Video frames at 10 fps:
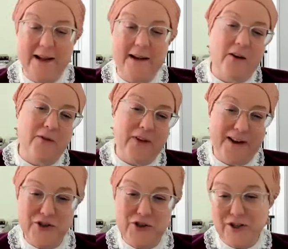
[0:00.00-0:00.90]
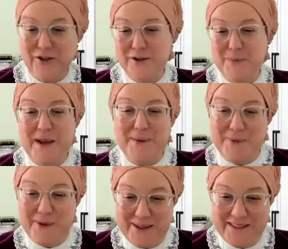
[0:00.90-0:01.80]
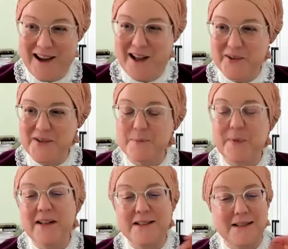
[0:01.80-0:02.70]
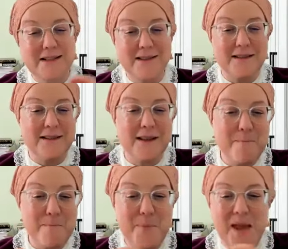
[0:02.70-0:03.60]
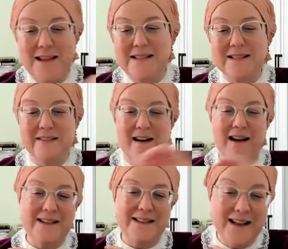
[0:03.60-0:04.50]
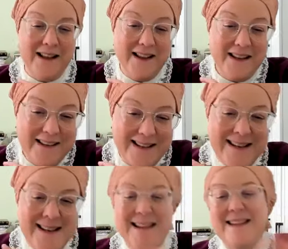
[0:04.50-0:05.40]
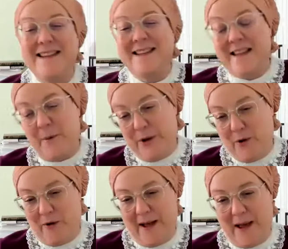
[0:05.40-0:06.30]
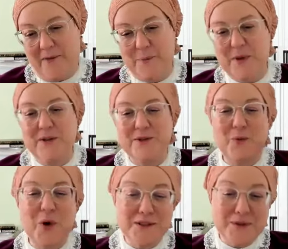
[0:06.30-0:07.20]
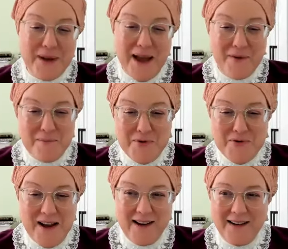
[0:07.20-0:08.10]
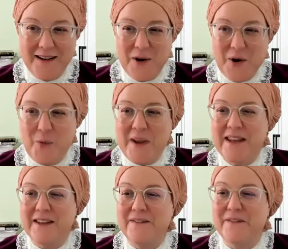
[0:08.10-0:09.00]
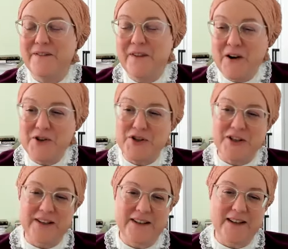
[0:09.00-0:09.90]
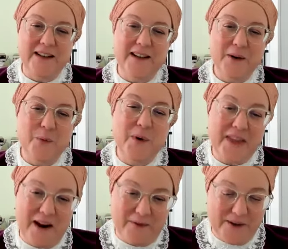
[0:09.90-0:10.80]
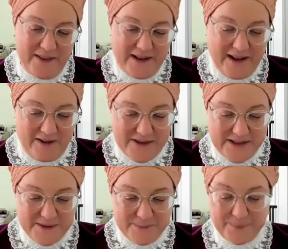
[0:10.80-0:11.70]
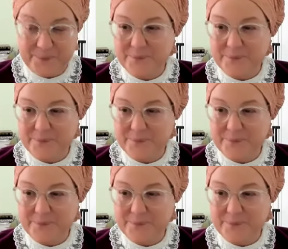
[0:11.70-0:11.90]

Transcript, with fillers: like of find a shidduch, make $1 million, but it's the baseline need that we all have, because once we have emunah, we can function with everything else.